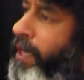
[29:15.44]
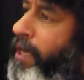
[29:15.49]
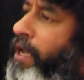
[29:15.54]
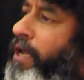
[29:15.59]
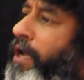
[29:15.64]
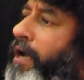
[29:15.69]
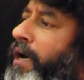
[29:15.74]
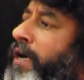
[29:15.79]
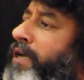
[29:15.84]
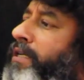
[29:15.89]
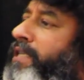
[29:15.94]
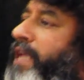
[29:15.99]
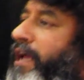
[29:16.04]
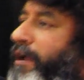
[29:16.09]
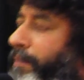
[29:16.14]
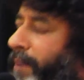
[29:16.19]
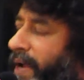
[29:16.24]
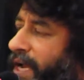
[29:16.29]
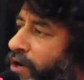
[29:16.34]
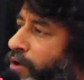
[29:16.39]
years I
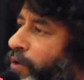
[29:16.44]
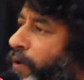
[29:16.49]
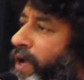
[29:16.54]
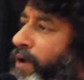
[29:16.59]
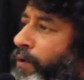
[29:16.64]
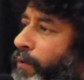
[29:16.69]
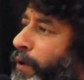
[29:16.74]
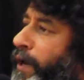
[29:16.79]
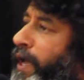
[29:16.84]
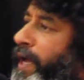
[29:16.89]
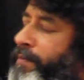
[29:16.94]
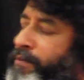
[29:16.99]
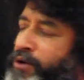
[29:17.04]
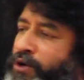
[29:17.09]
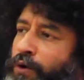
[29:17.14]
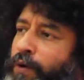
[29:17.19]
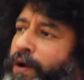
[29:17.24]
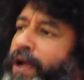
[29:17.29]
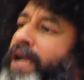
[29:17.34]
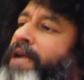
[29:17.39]
have been doing what I'm
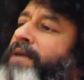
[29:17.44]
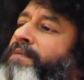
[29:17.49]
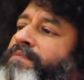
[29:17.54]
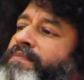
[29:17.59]
doing.